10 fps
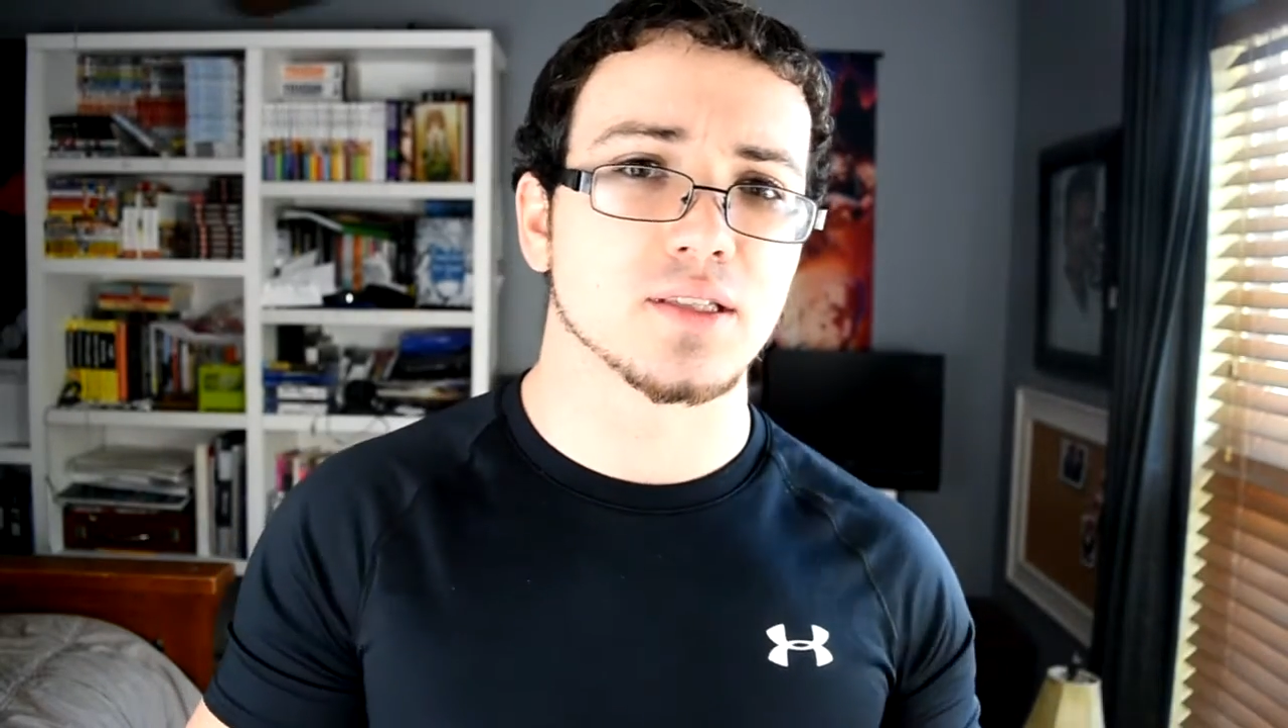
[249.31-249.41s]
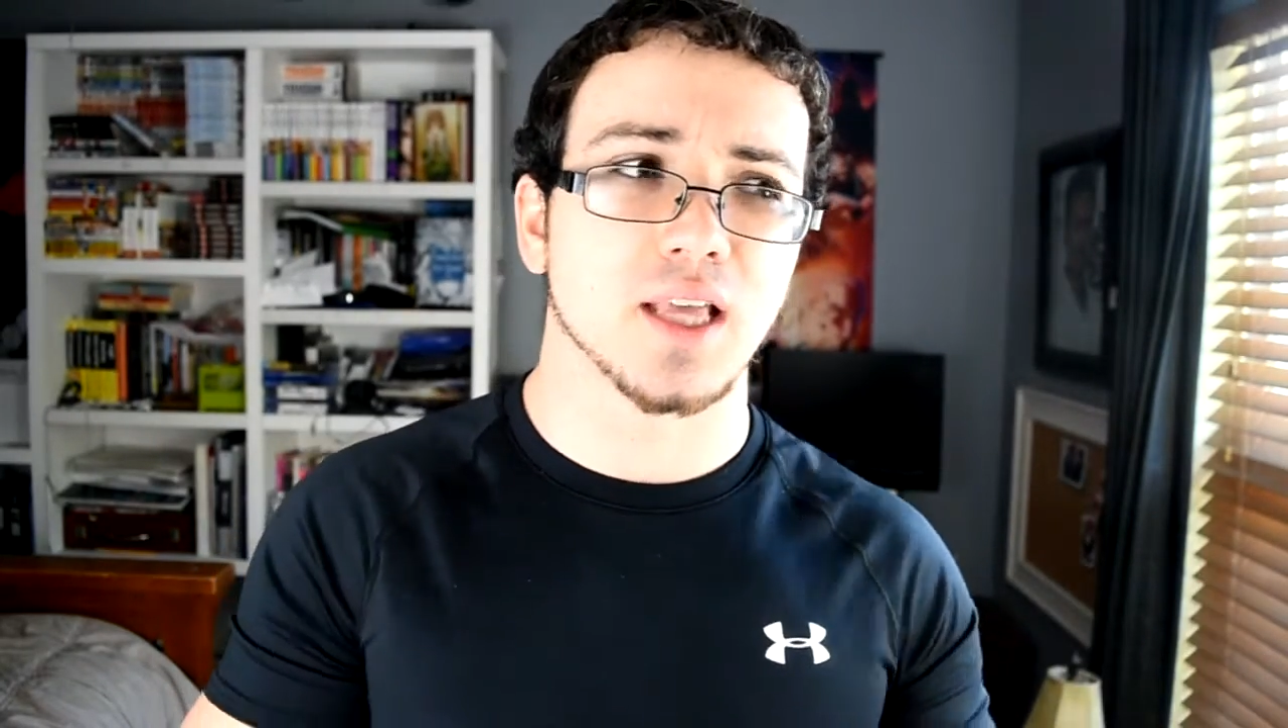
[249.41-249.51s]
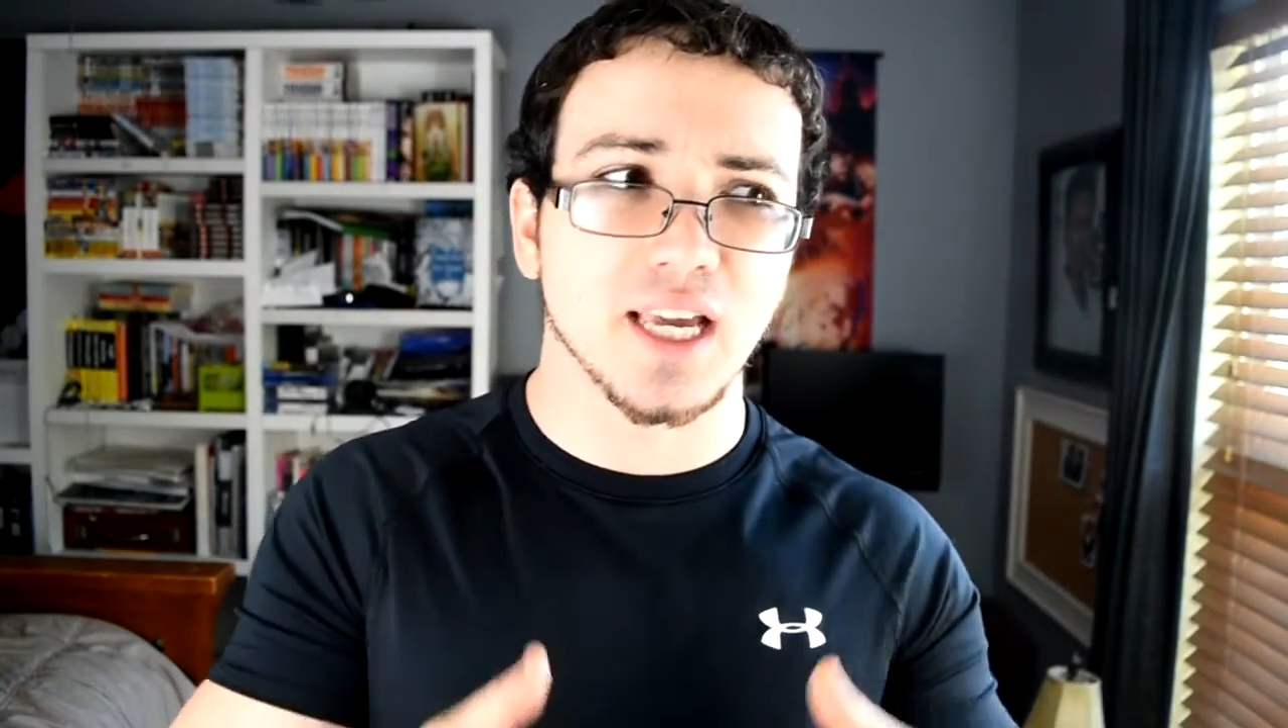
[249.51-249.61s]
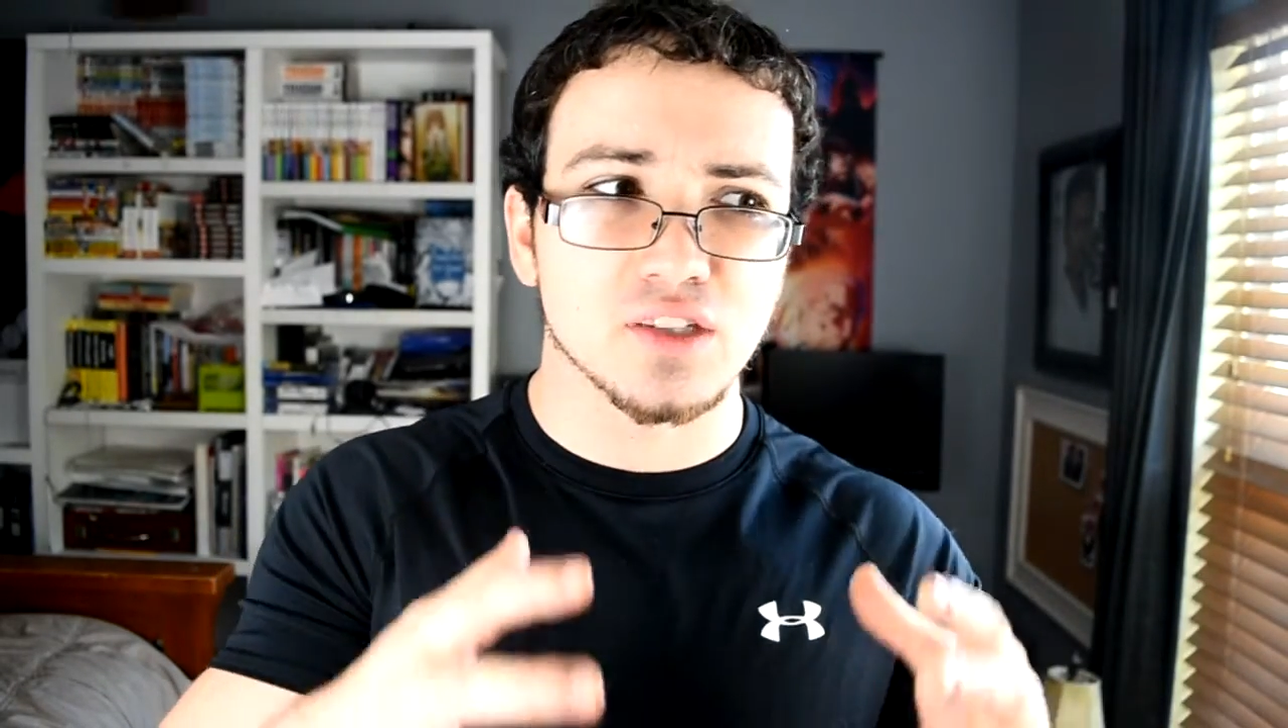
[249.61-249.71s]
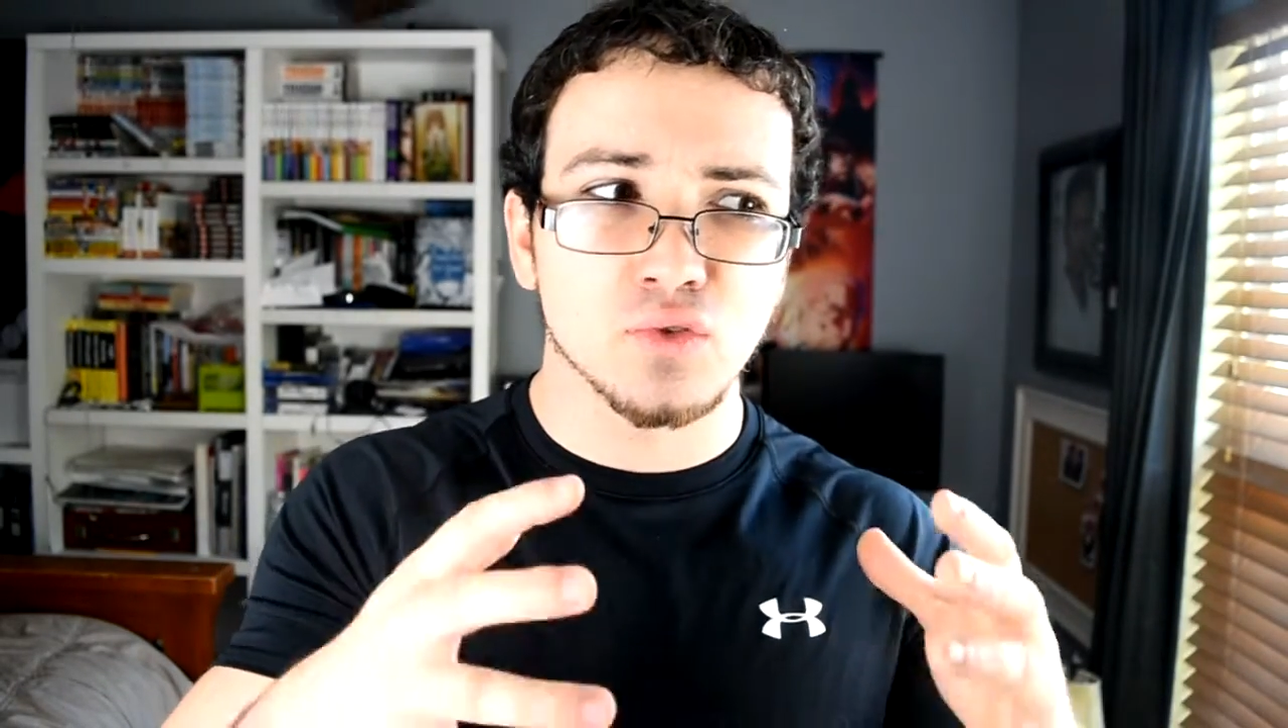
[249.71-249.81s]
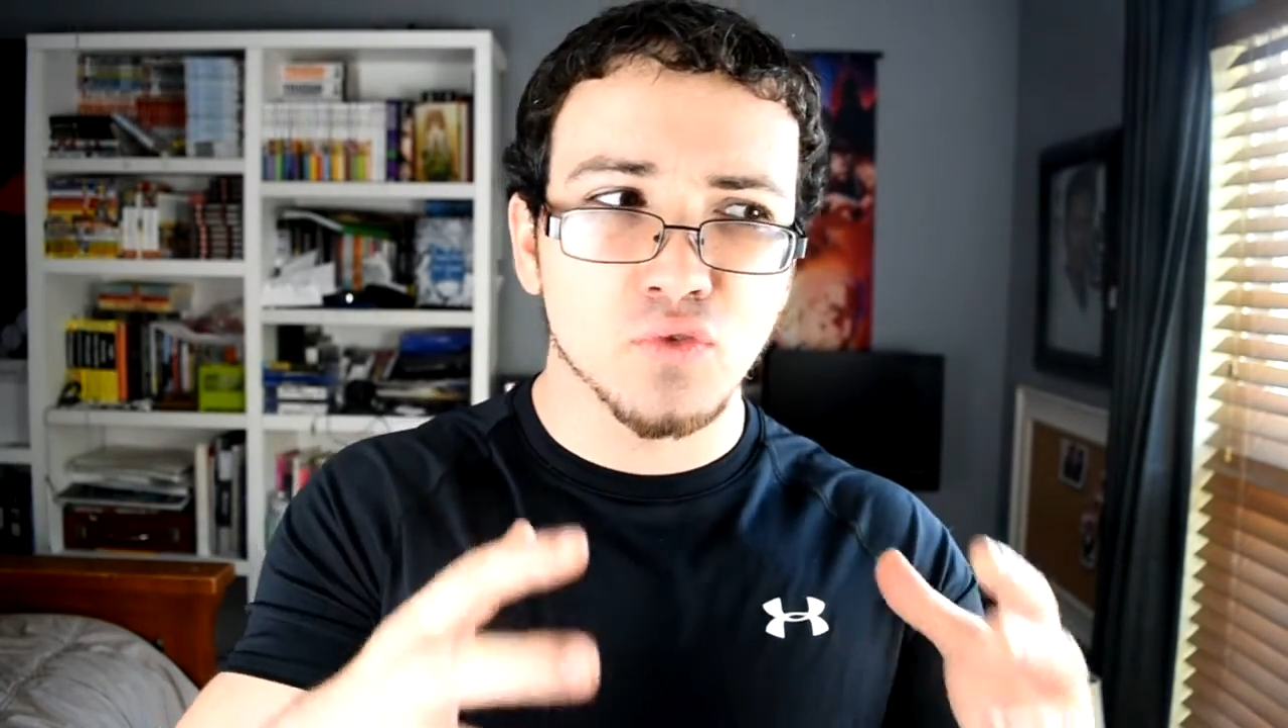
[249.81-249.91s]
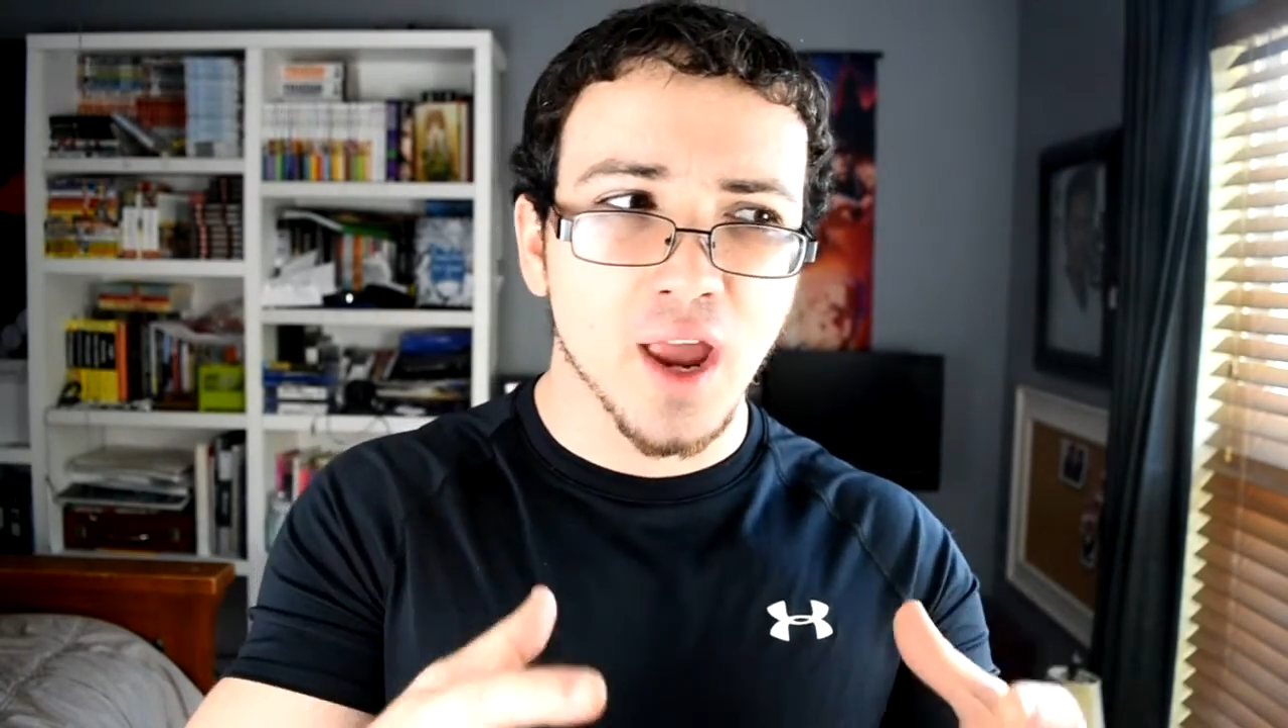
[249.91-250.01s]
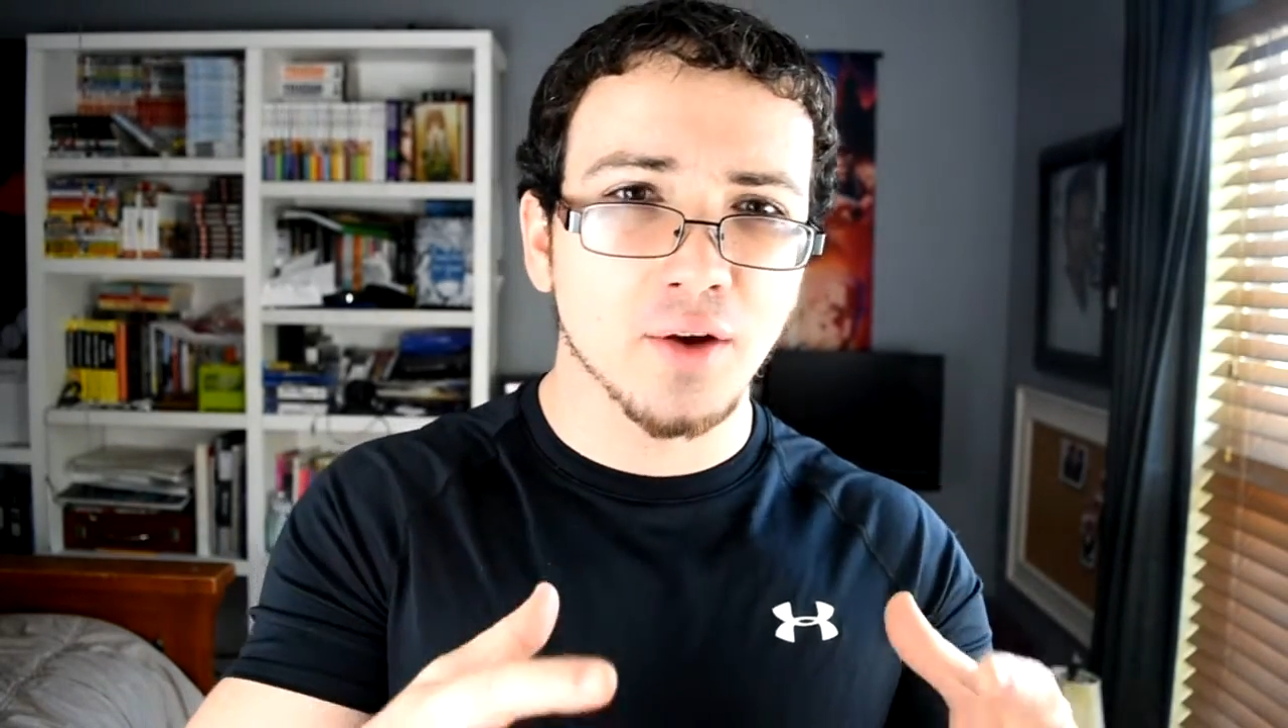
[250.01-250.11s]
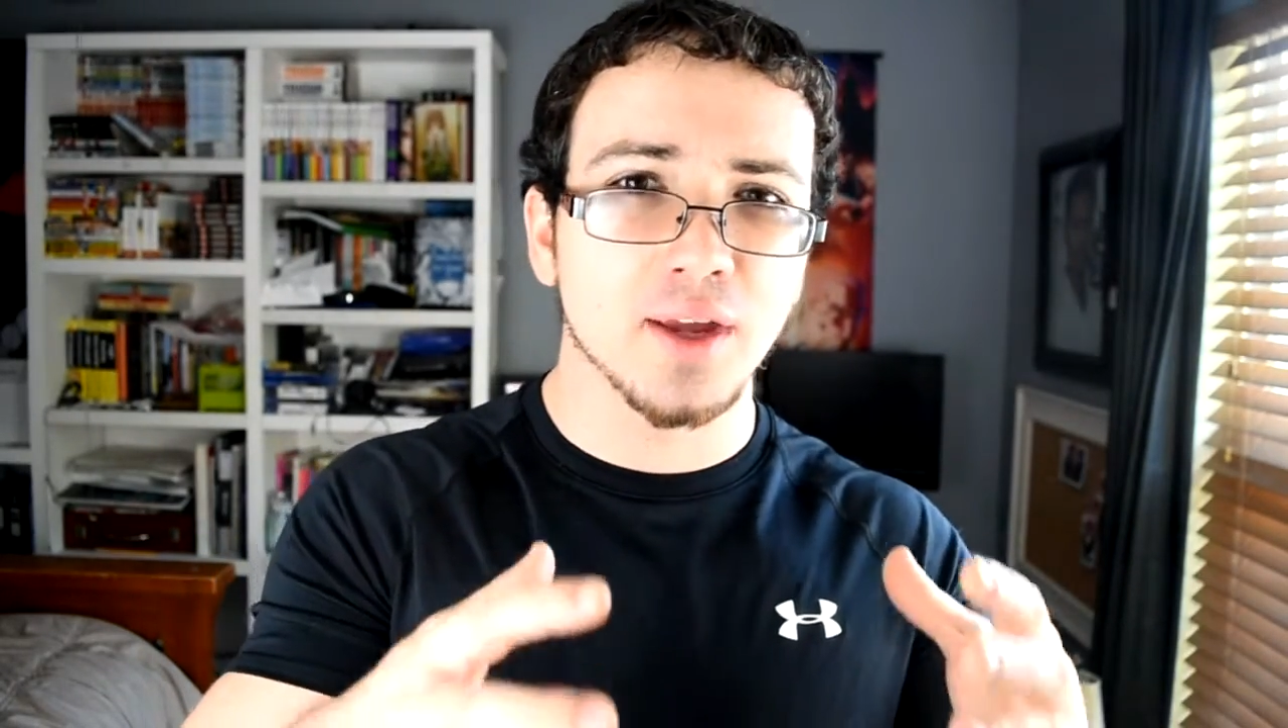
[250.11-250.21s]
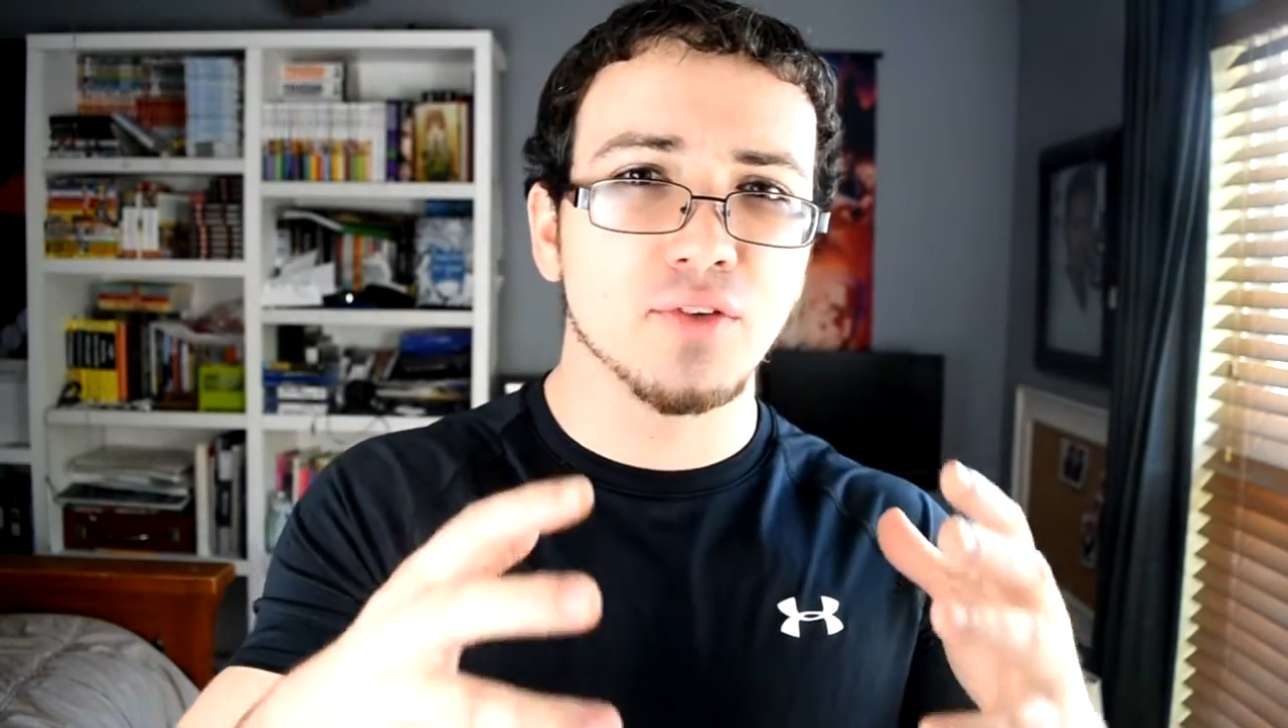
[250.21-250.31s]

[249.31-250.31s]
Like, it's very,